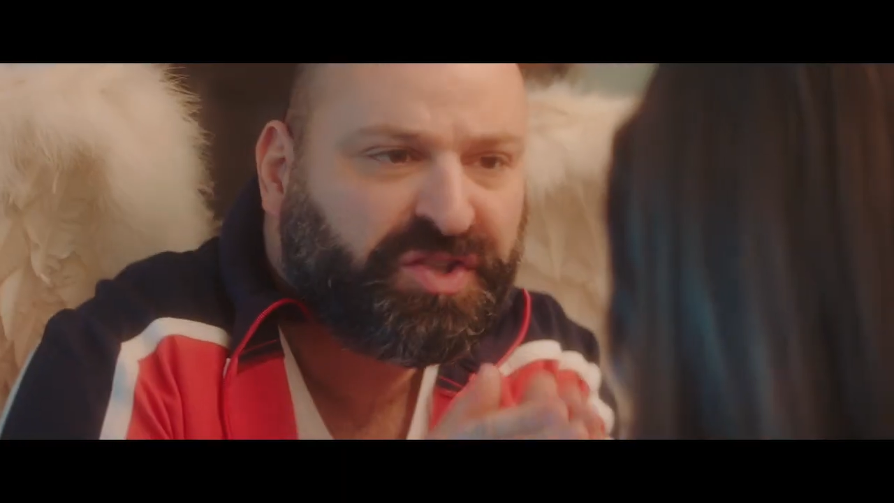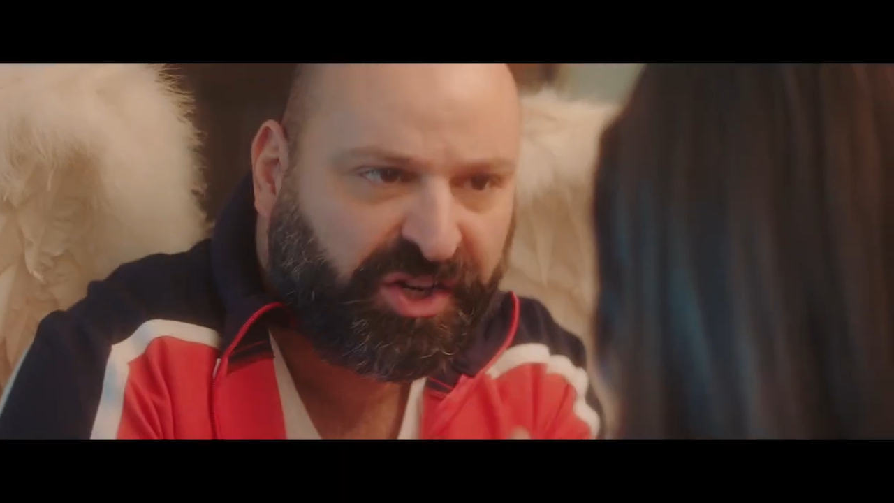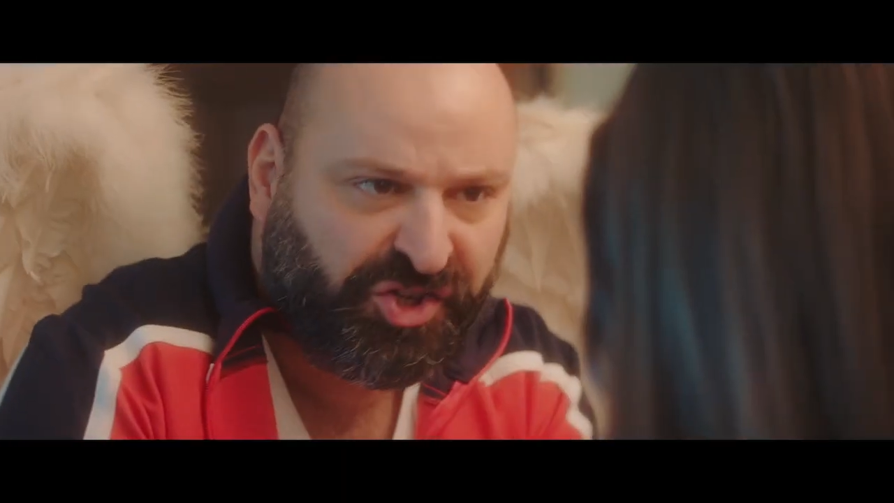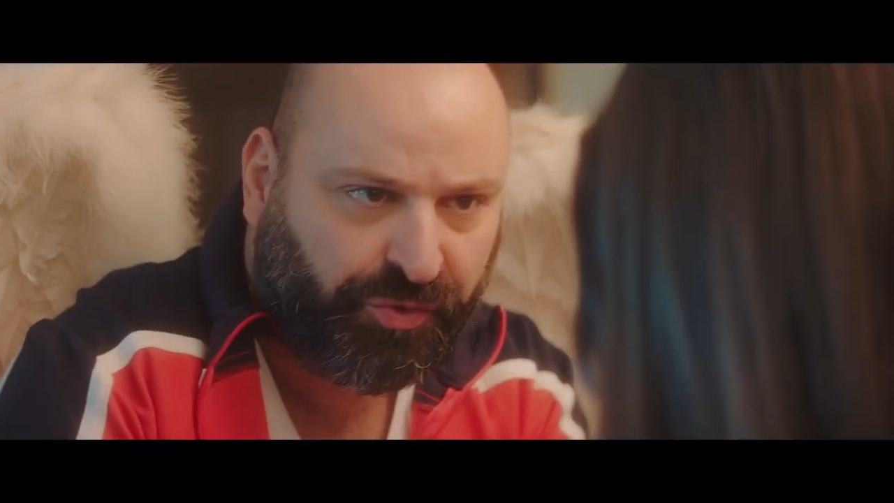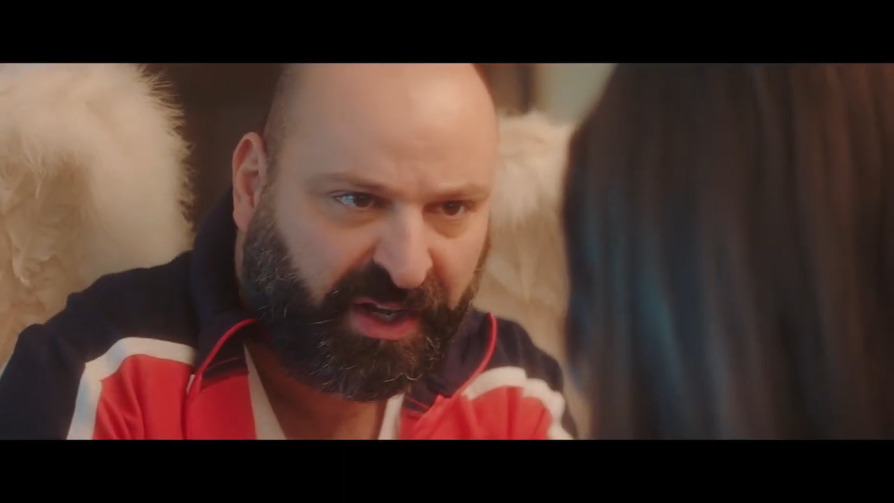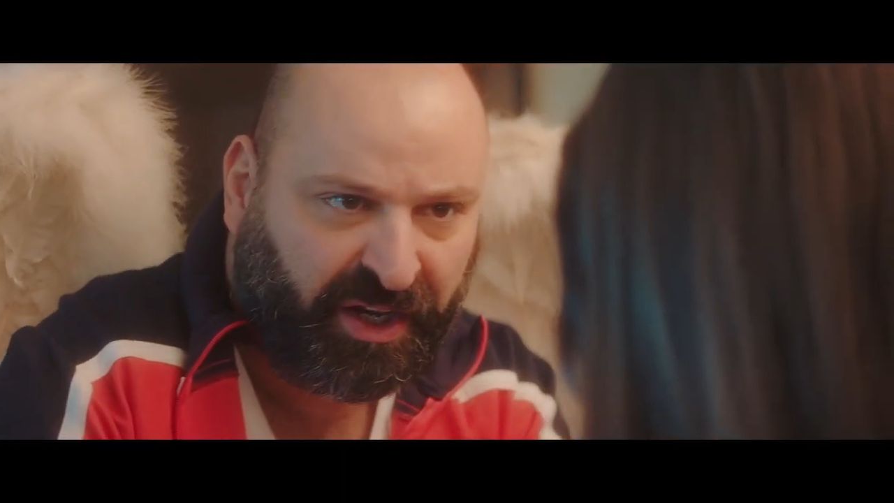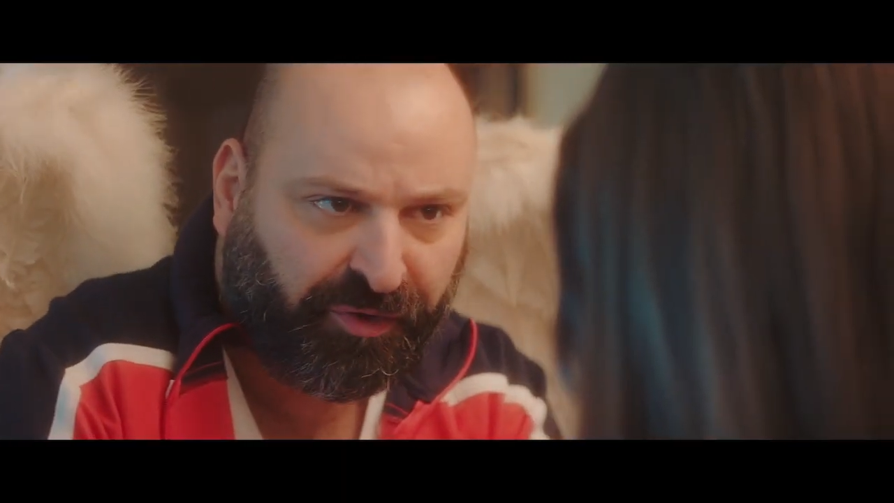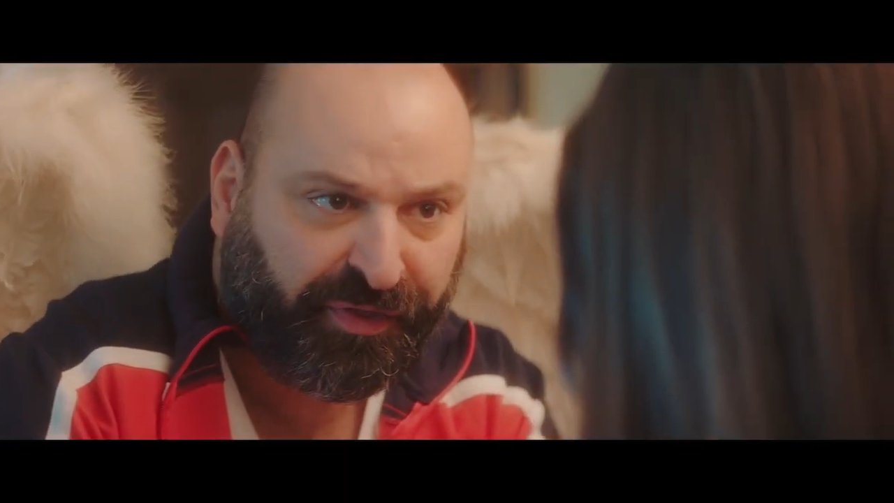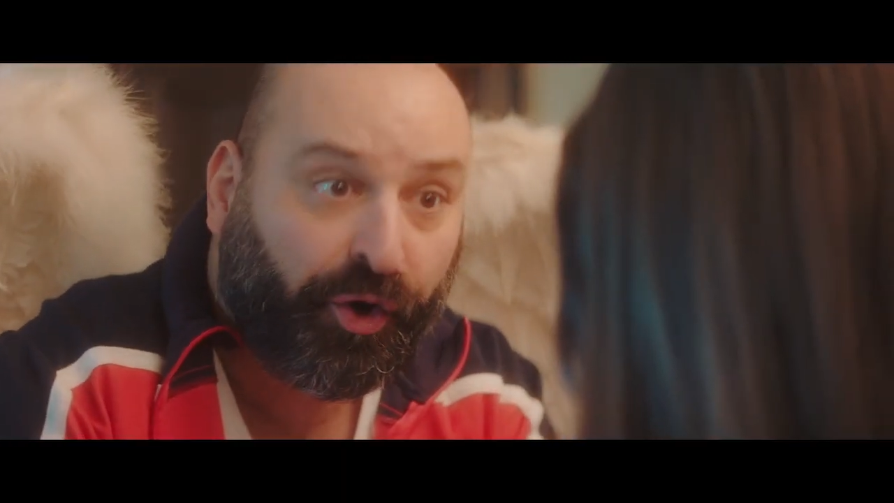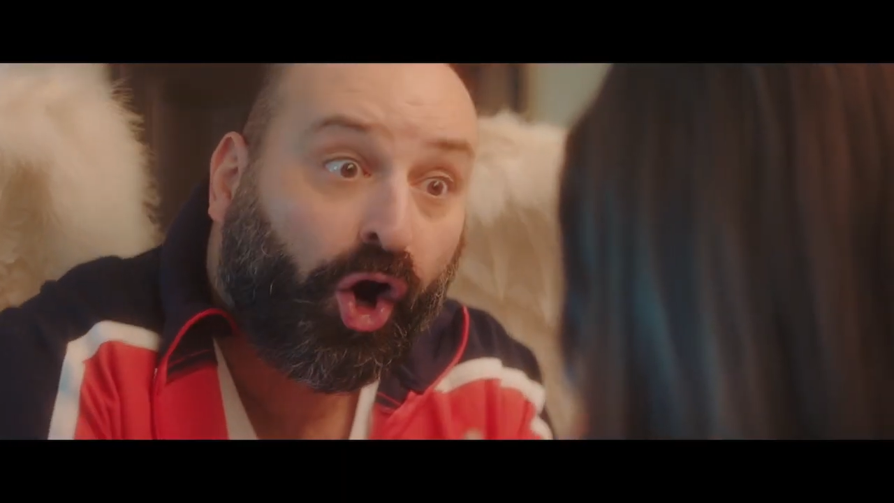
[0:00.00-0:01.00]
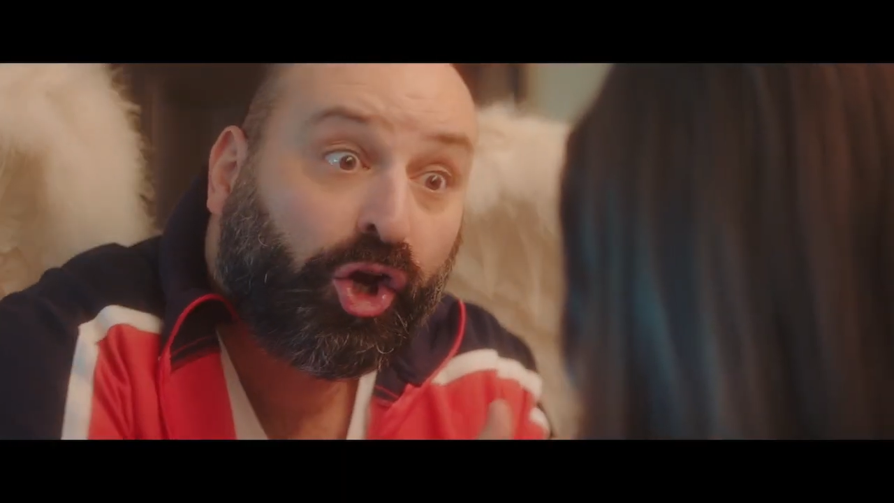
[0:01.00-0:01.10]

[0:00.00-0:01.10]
century here. There are